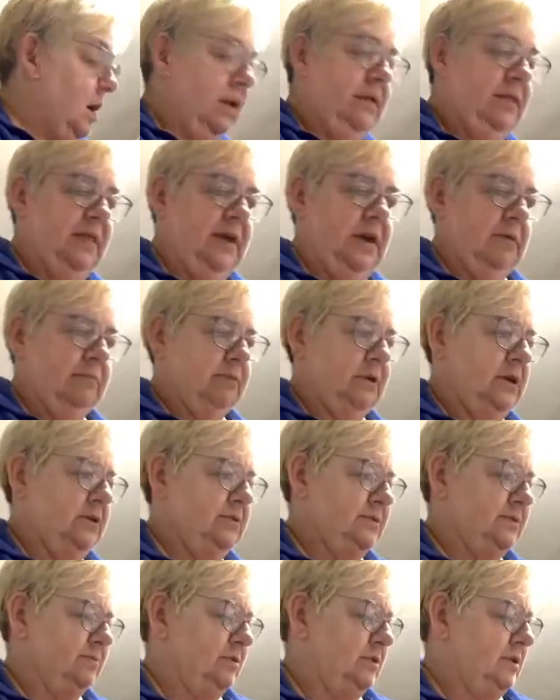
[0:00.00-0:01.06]
I think I'm going to
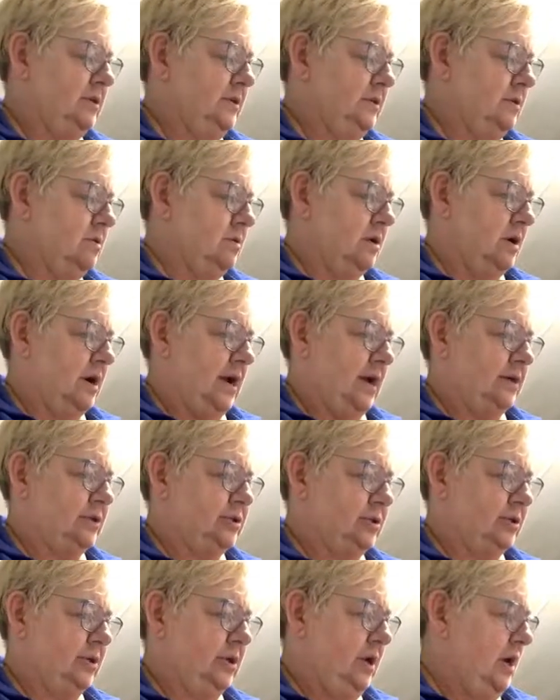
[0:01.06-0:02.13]
use them on this card.
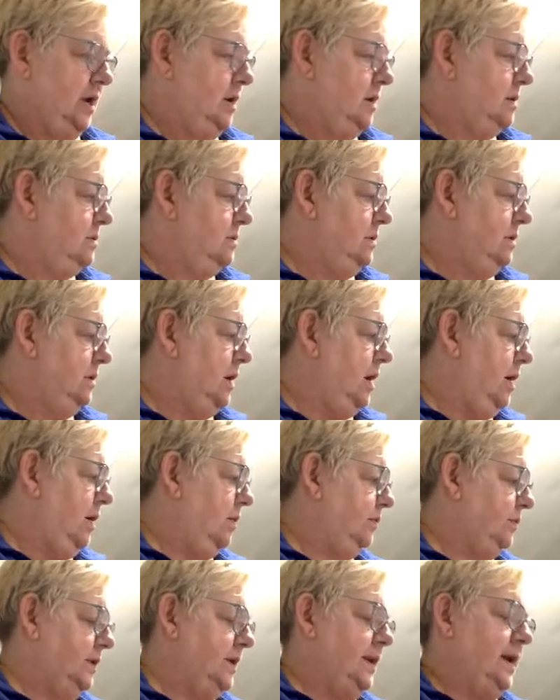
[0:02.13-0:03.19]
Actually,
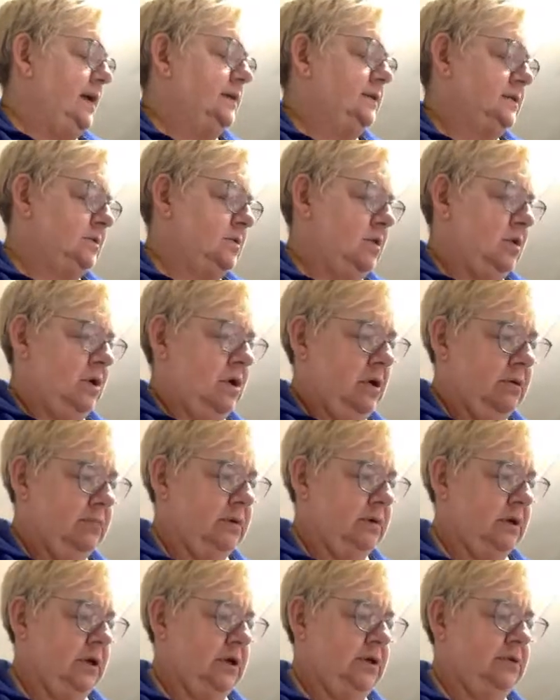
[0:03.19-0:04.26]
no, the next card I'm
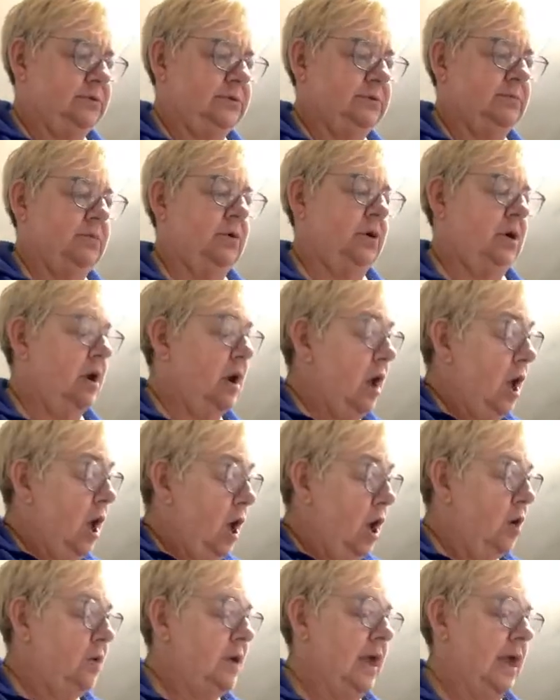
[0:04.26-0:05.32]
going to use them on.
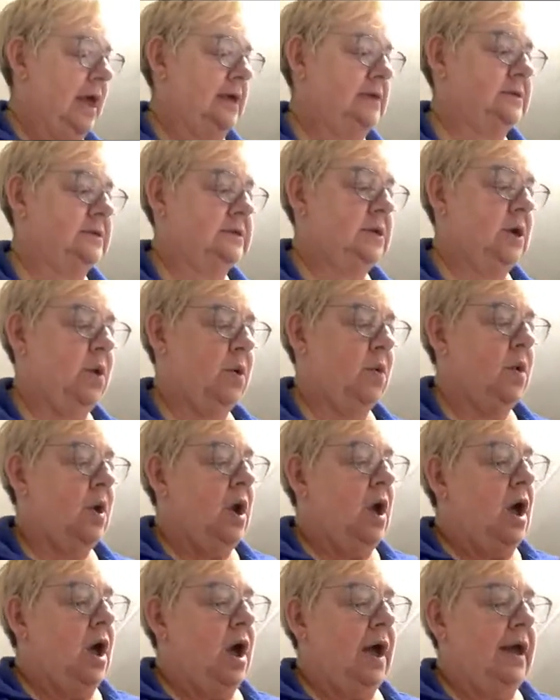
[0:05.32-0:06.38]
Okay, so
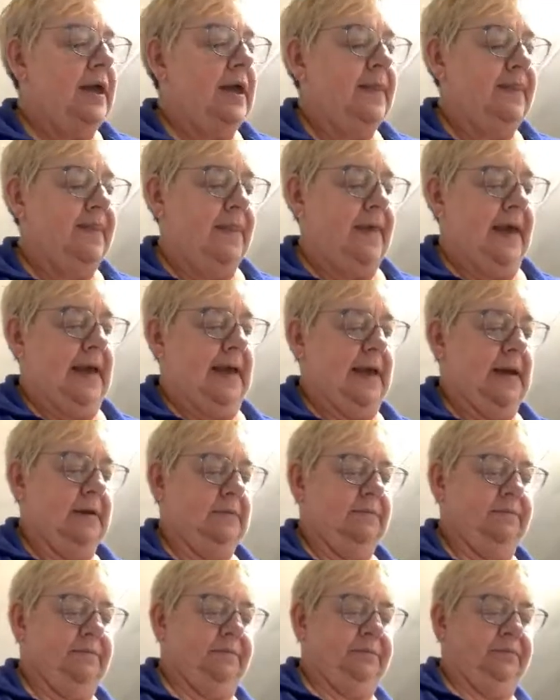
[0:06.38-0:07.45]
I got that,
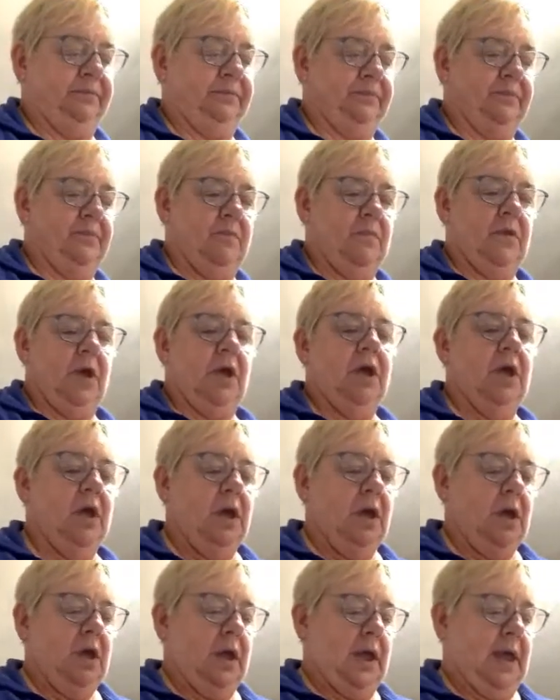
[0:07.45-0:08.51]

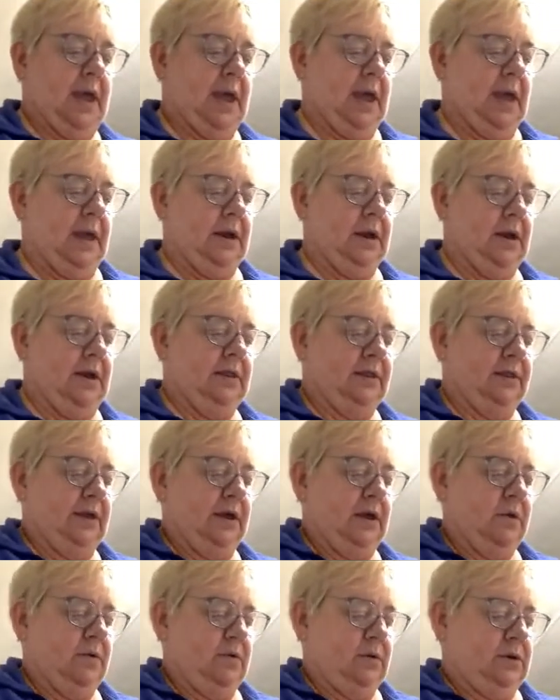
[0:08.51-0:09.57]
and I
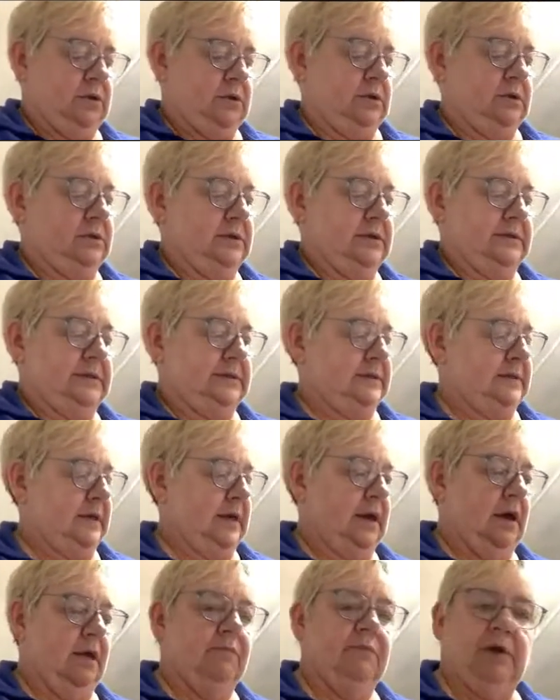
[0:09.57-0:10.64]
think let's
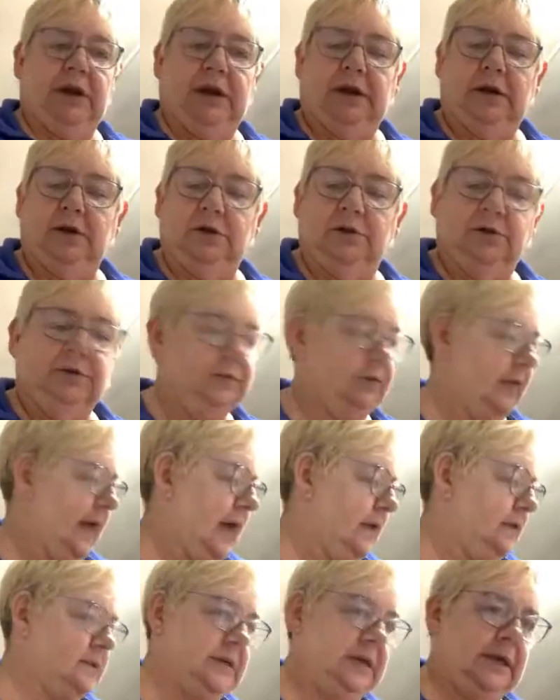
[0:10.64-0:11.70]
see. I'm ready to glue
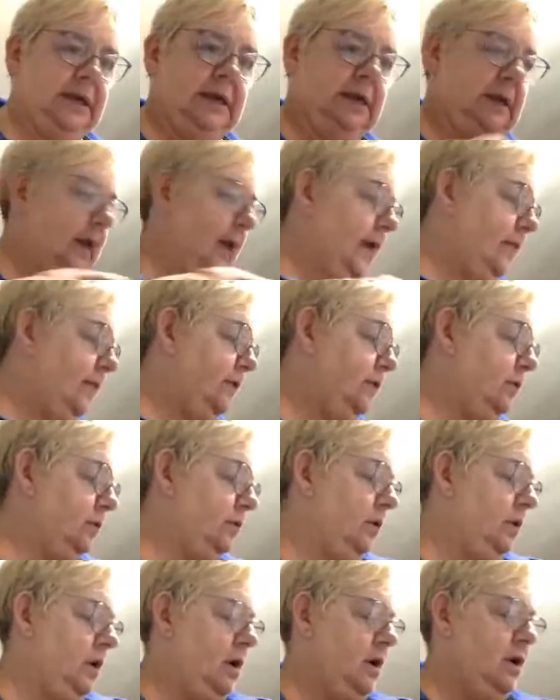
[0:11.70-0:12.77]
that
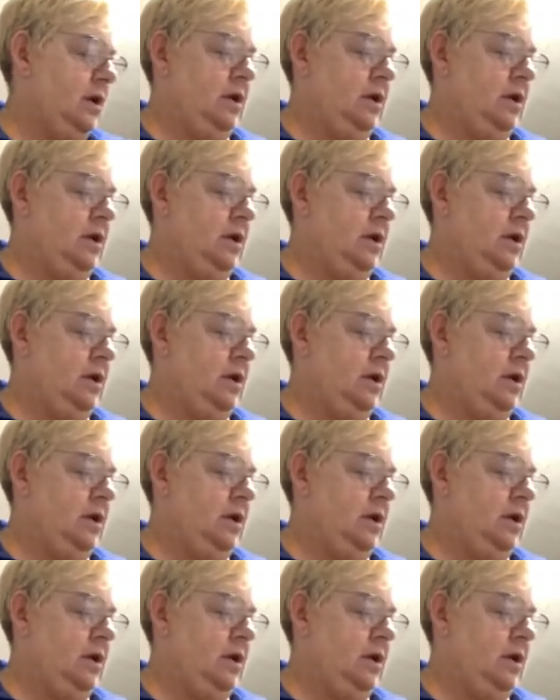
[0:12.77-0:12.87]
together.